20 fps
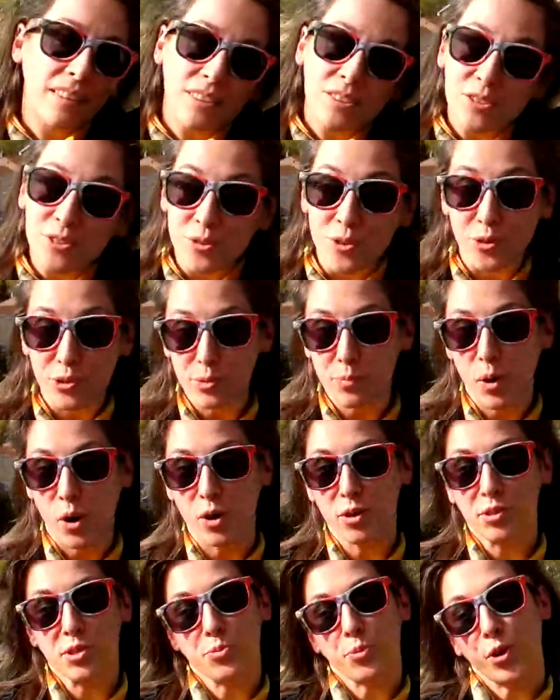Do those
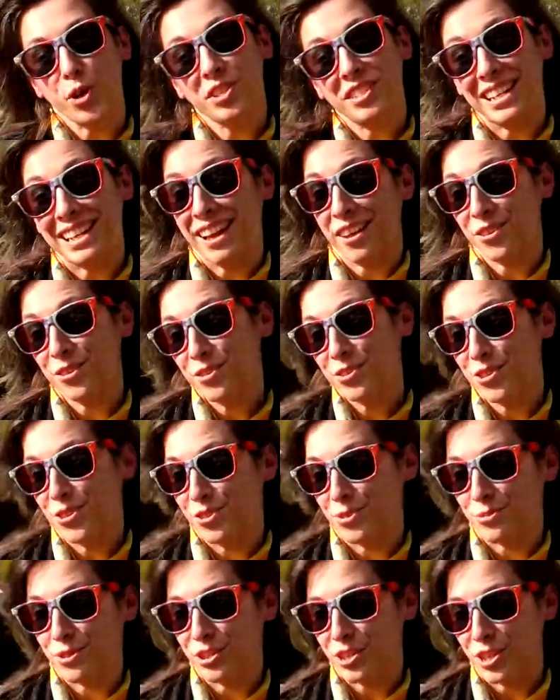parts work together to
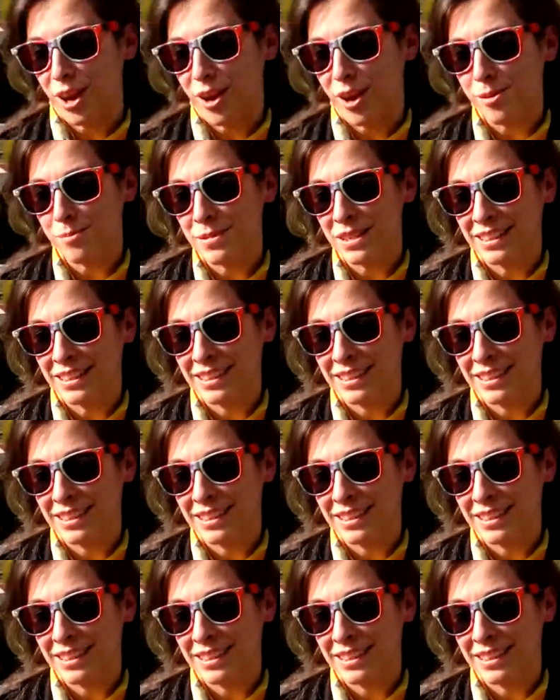do a job?